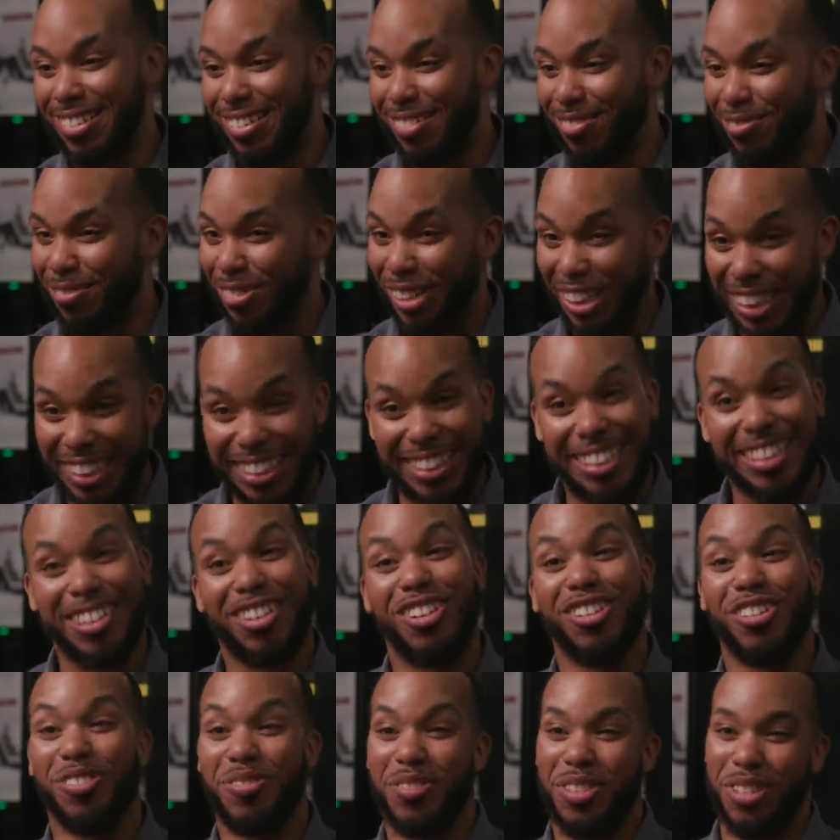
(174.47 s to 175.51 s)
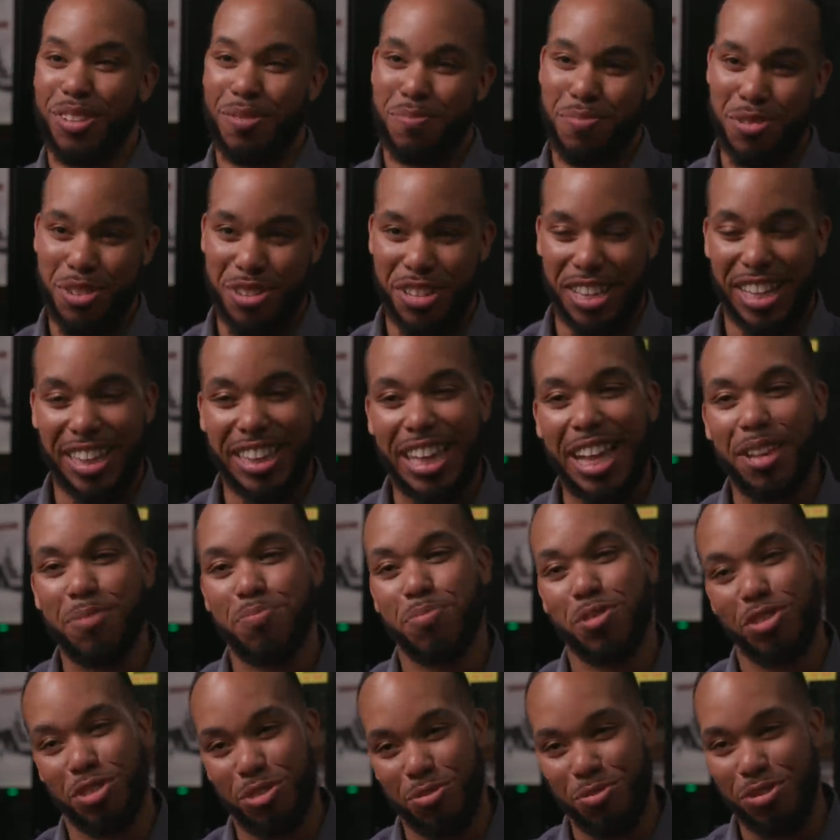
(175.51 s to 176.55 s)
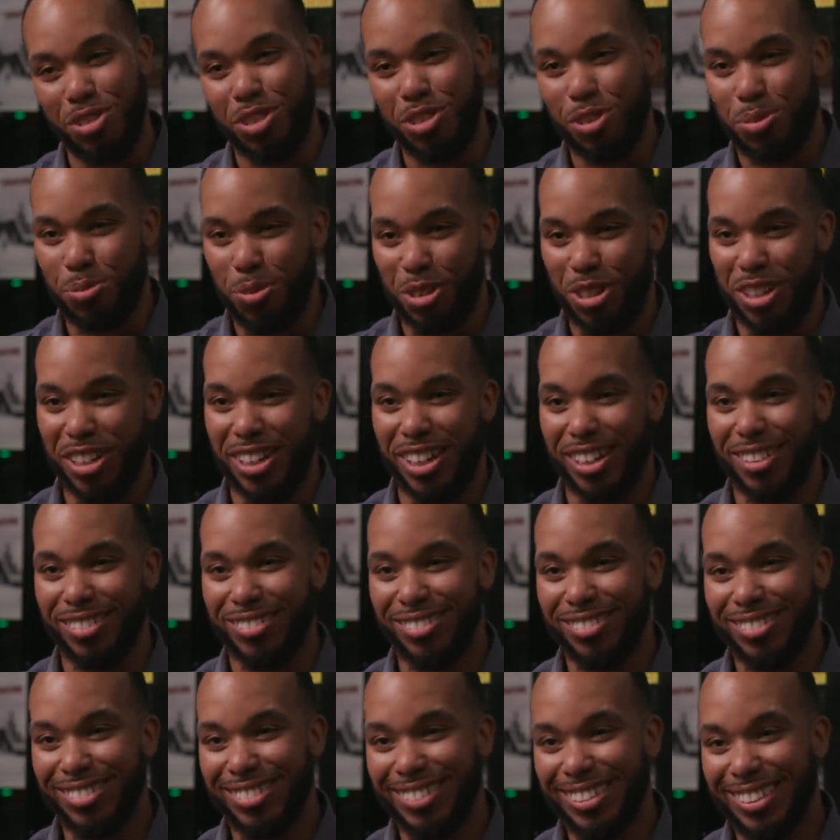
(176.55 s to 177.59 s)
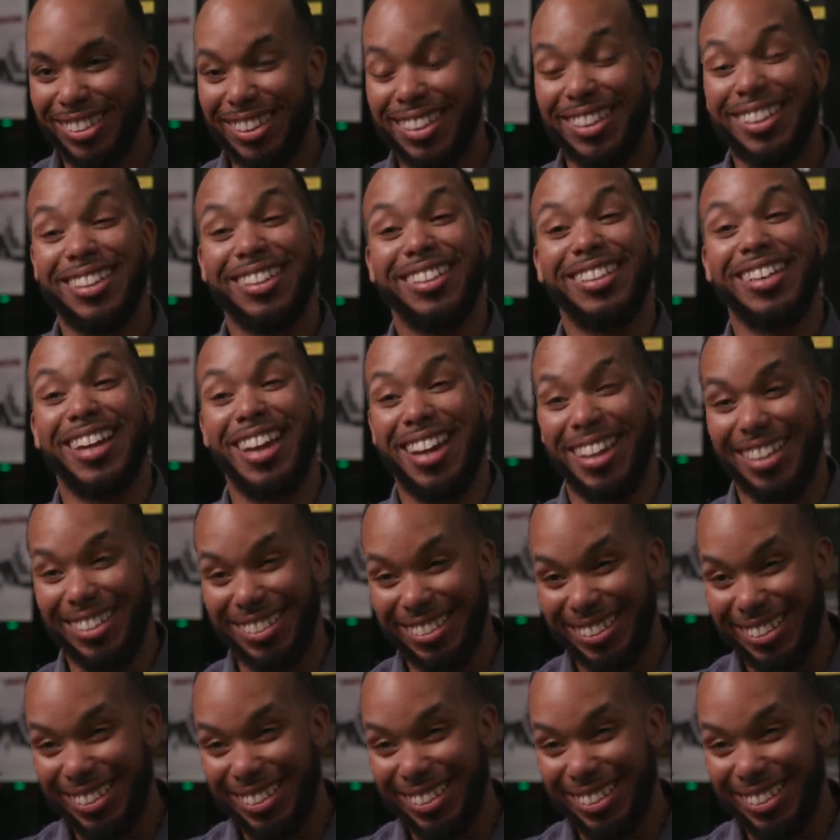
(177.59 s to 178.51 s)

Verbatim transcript: releasing all over the computer that person was just working on. Yeah.